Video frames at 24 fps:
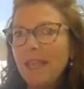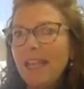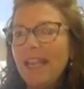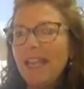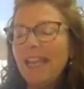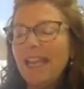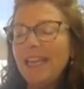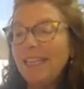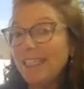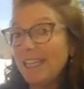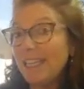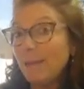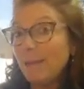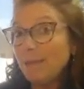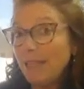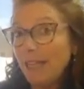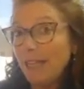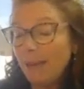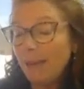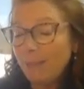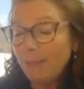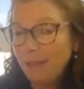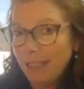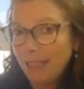And he stopped
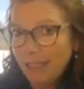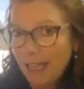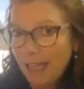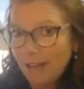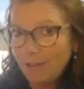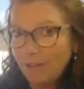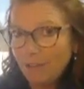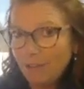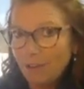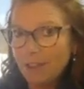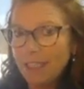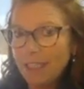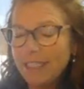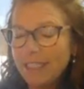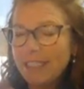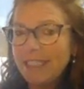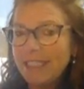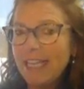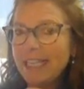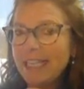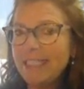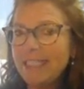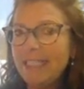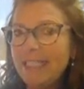tapping the lever. And this is
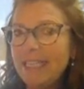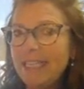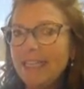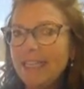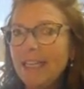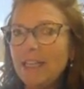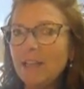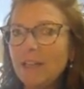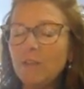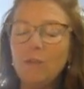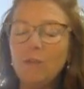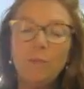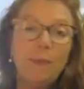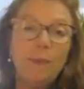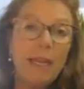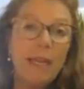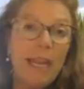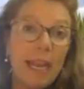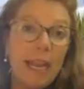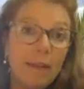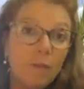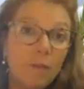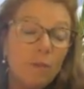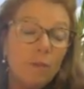the idea that through
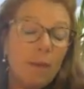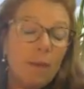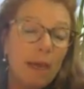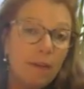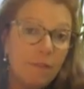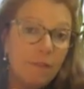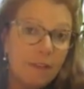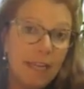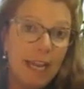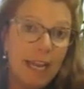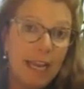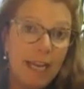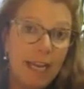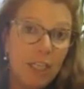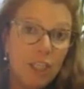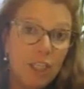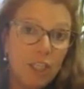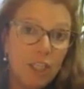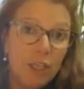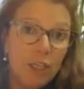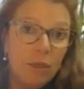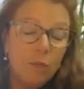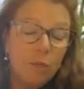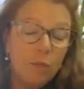behavior
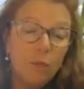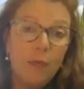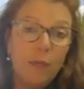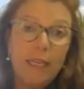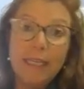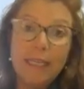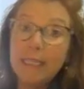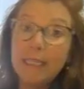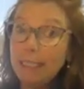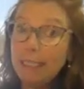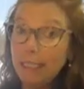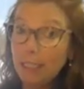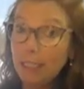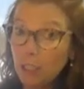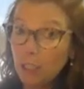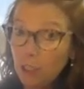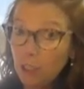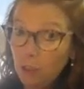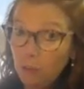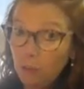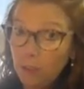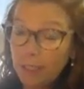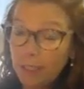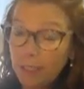modification, we can teach
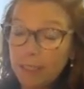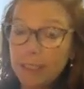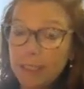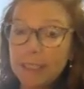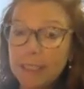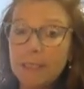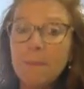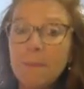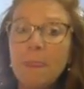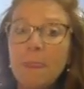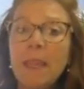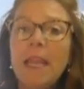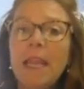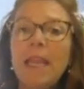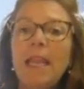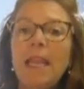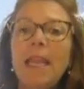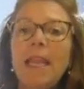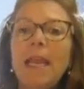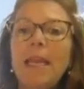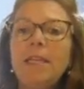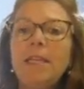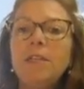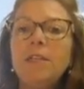students.
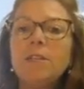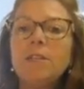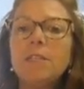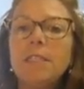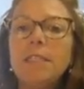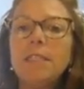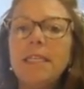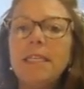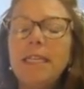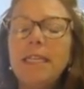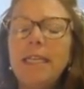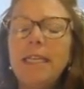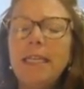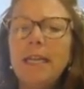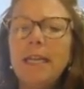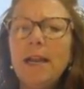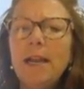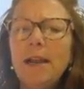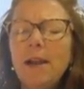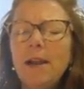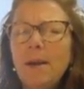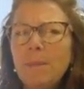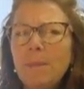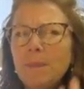And you'll see
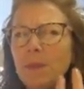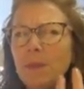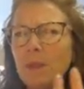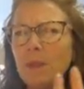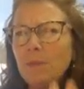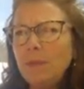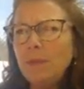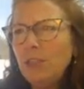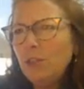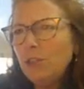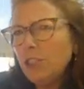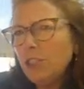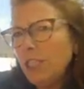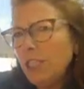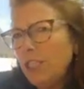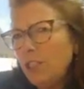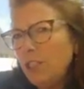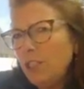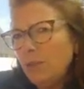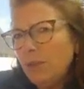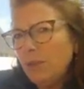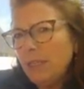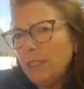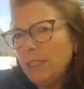we usually
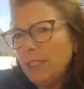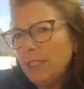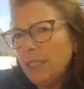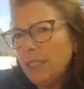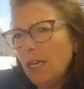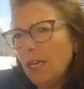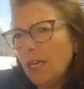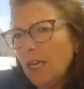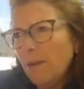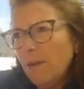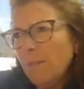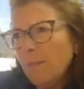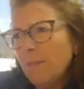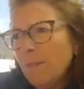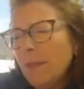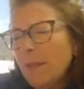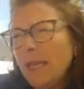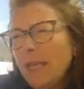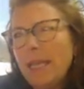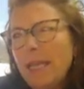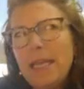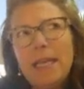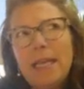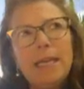do it
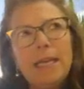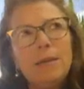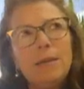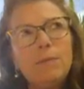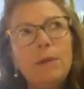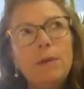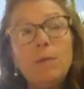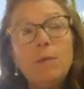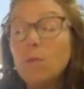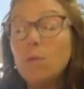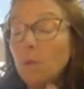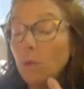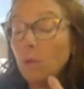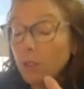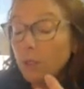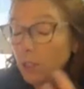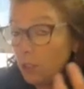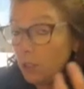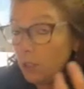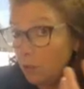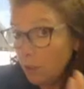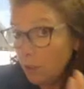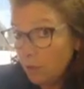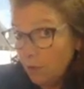and we reward
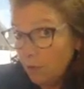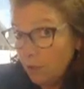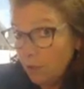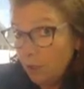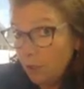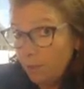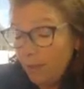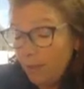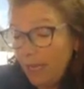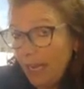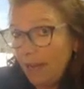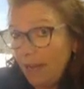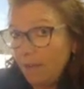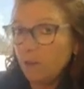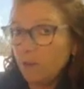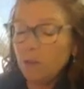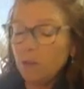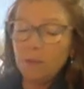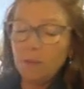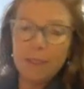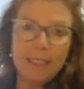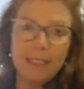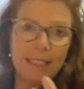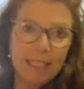students for good
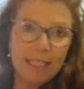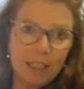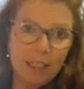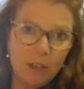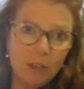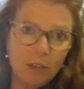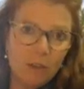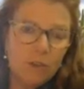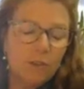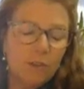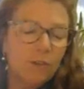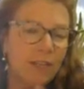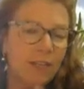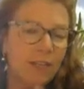behaviors with stickers or